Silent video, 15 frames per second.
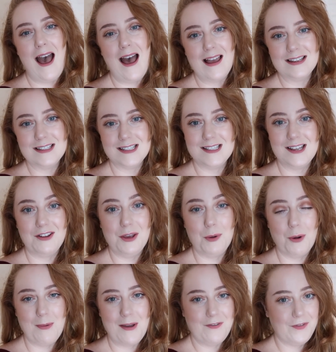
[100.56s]
and tell you
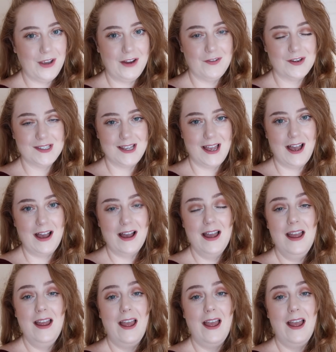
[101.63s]
what my favourites are,